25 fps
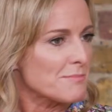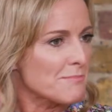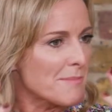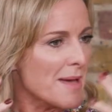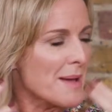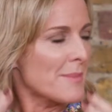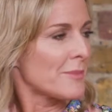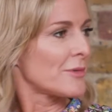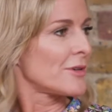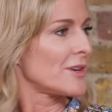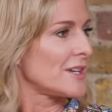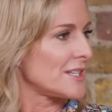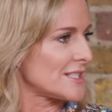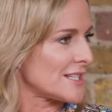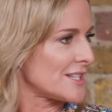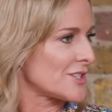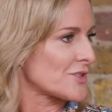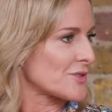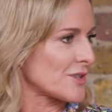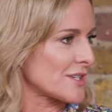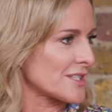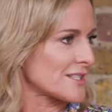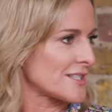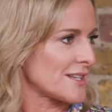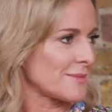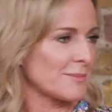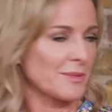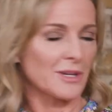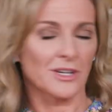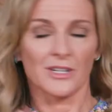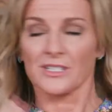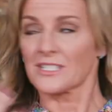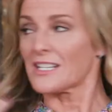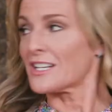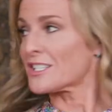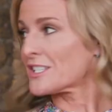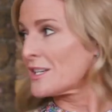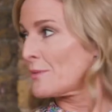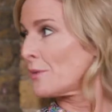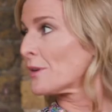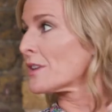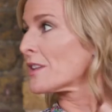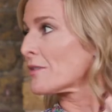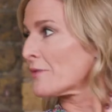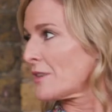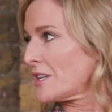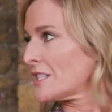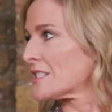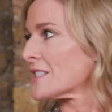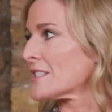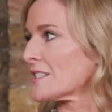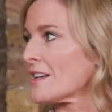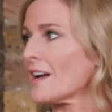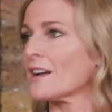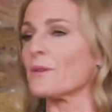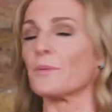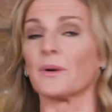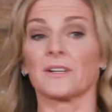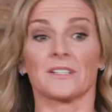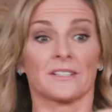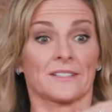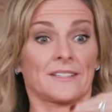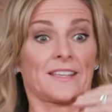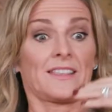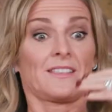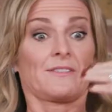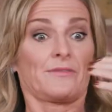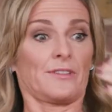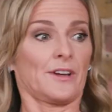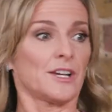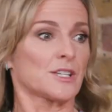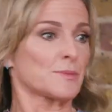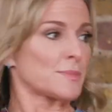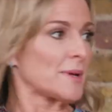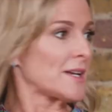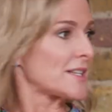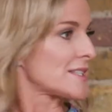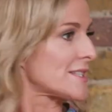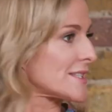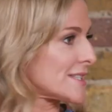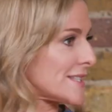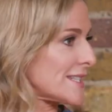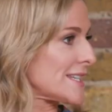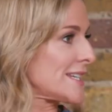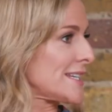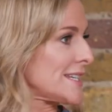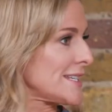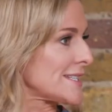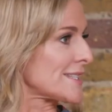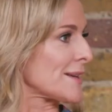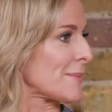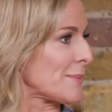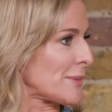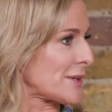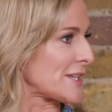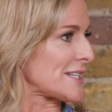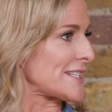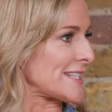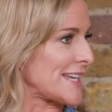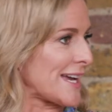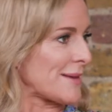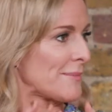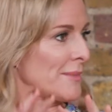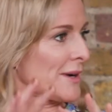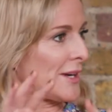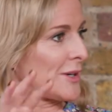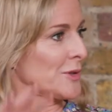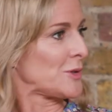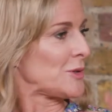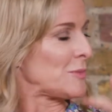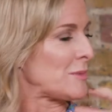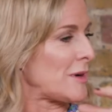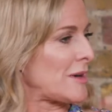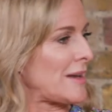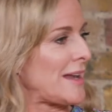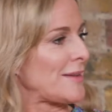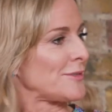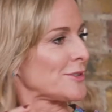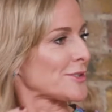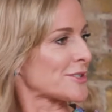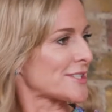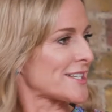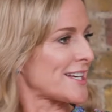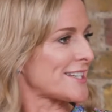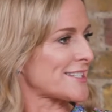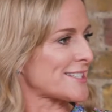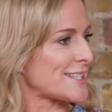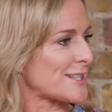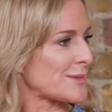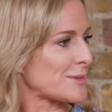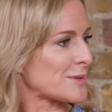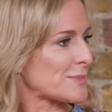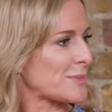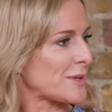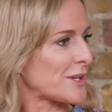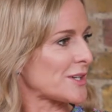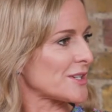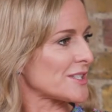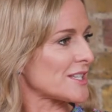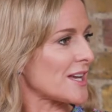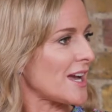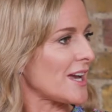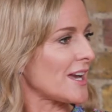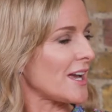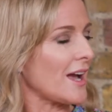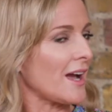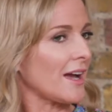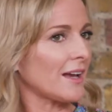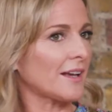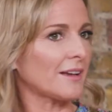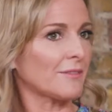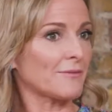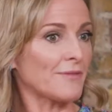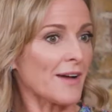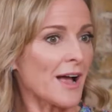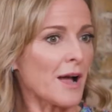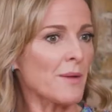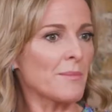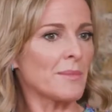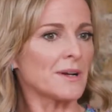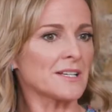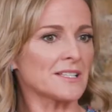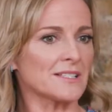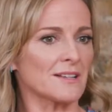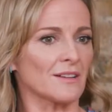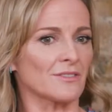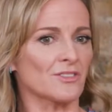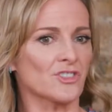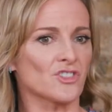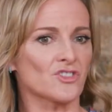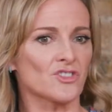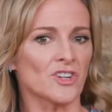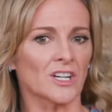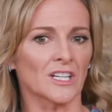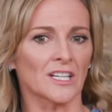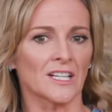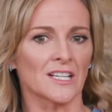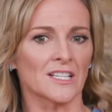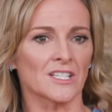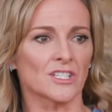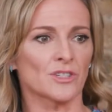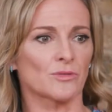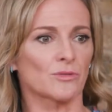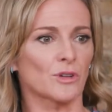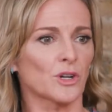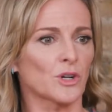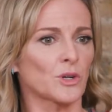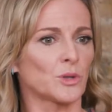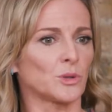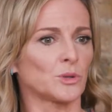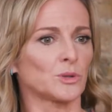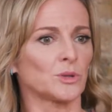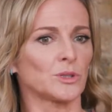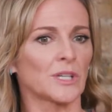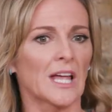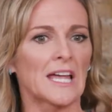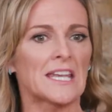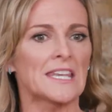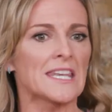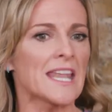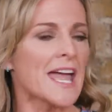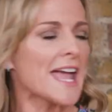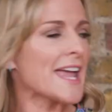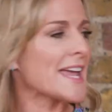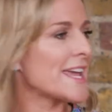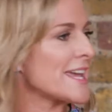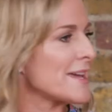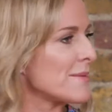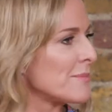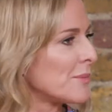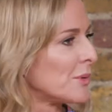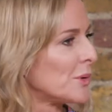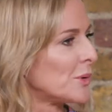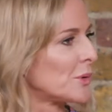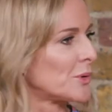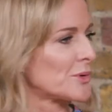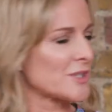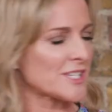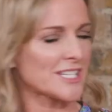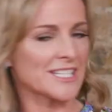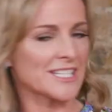Memory is interesting because actually one of the reasons I went in the first place to see somebody to get my hormone levels tested was because I found myself struggling to recall a name or a